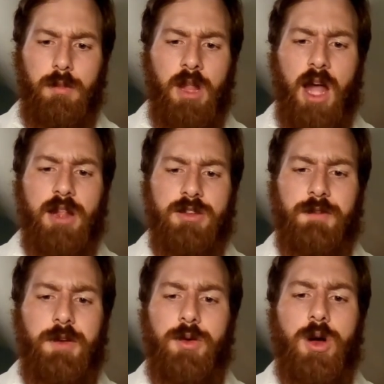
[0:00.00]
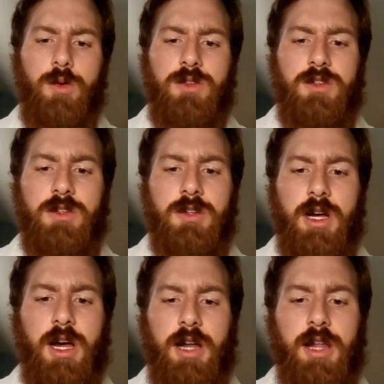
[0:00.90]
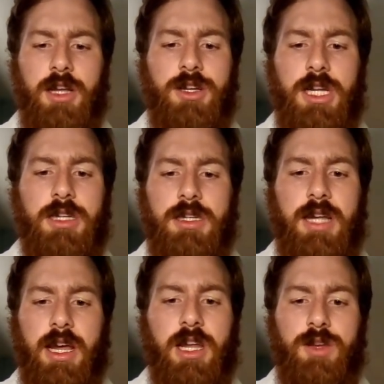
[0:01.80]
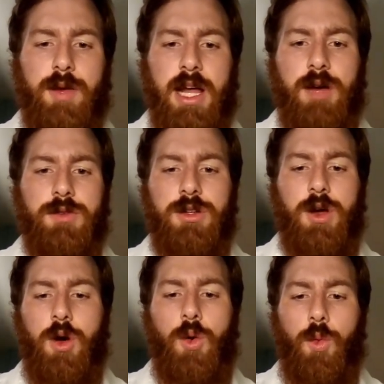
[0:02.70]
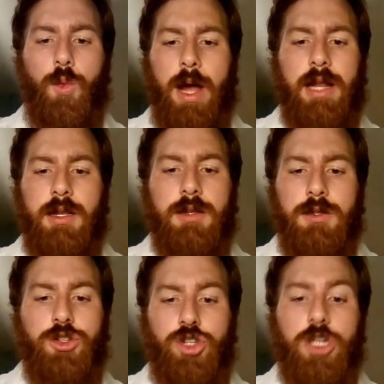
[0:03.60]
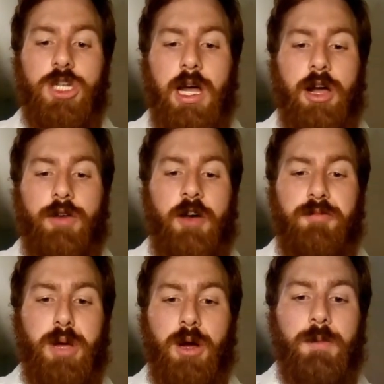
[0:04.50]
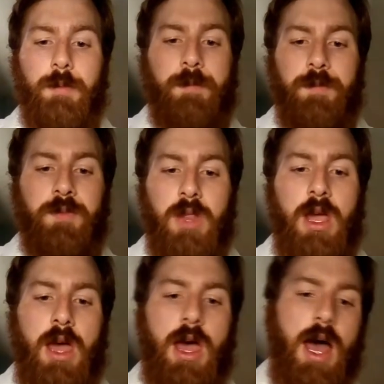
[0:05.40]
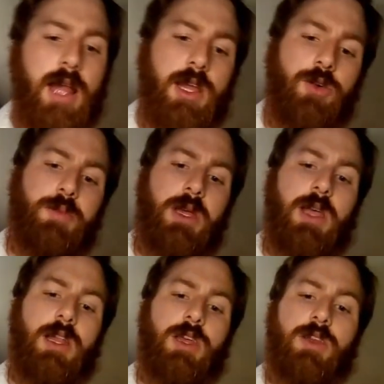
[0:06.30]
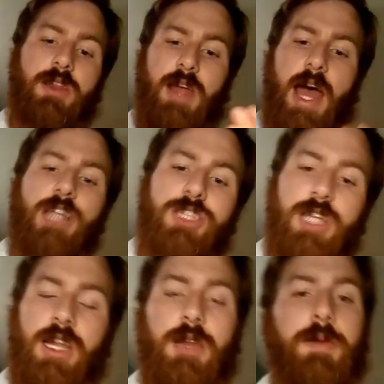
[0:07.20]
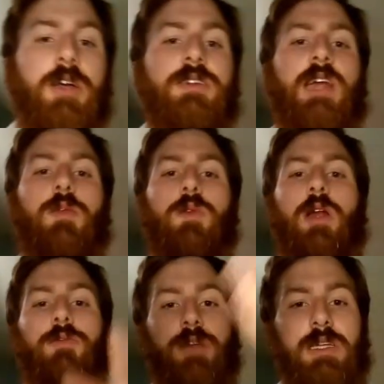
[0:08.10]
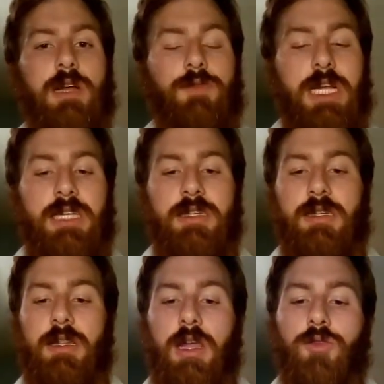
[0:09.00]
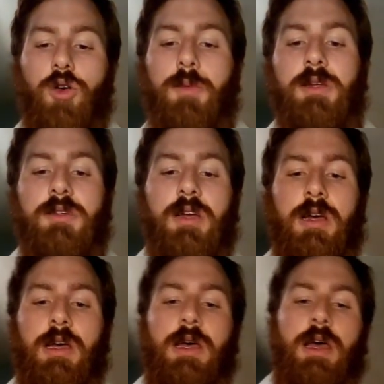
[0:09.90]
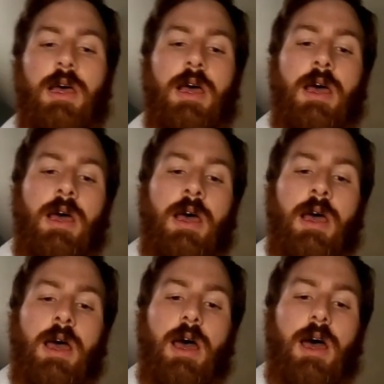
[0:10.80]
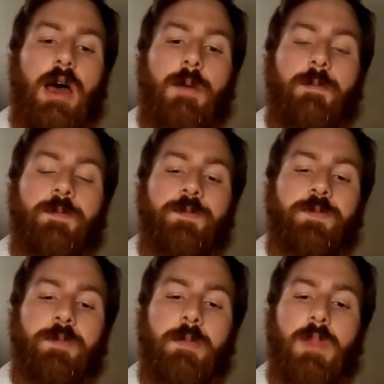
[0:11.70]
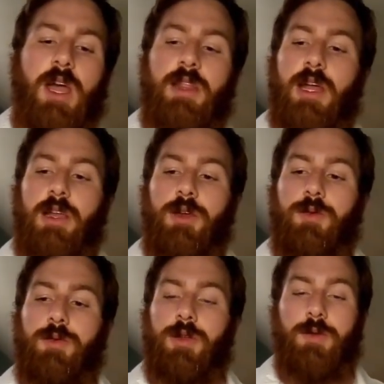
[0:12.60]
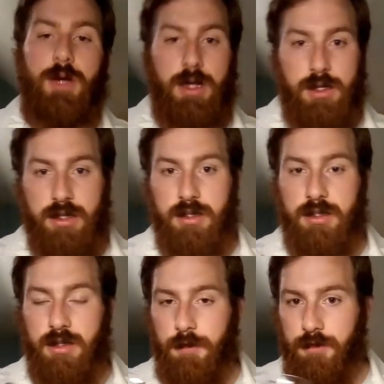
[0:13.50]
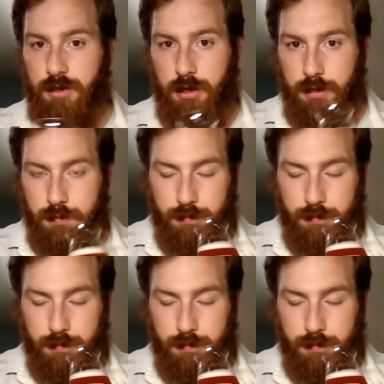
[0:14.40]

And there's a few notes that you need to take into account when judging a craft beer. And they would be kind of, you need to agitate it because that will release the aromas. And then you do a distance sniff, so